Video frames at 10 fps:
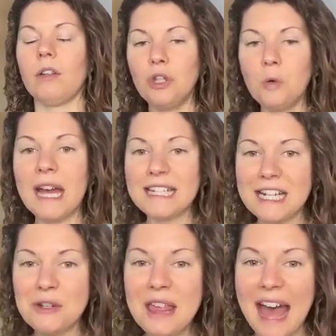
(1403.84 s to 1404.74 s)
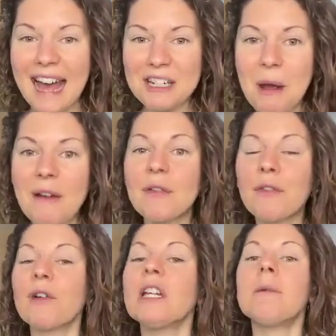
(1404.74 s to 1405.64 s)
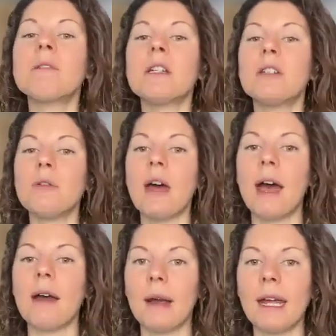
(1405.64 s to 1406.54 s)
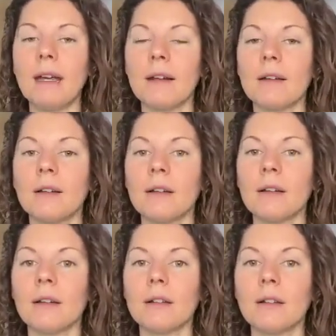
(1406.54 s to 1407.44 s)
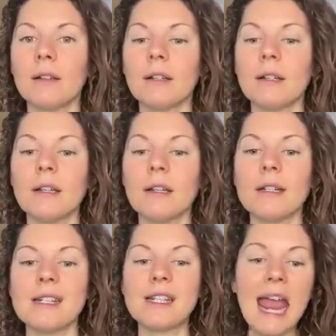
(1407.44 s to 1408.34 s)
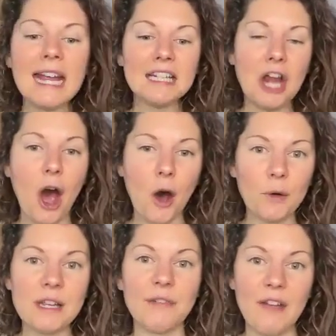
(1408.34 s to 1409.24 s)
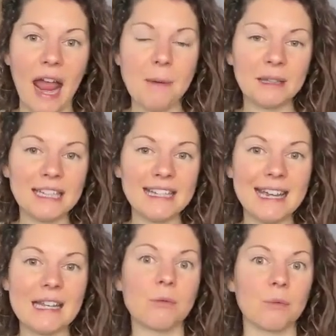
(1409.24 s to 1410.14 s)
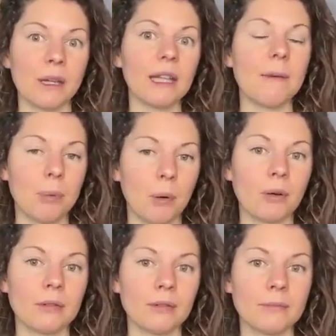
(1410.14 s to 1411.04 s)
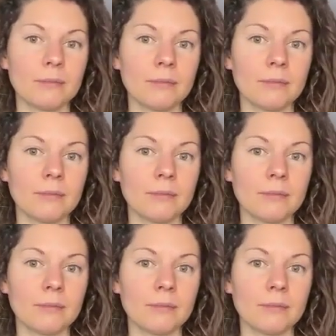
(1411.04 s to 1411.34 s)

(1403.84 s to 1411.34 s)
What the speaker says: you get to do that. You have the freedom to do that, right? Saying no to family is really important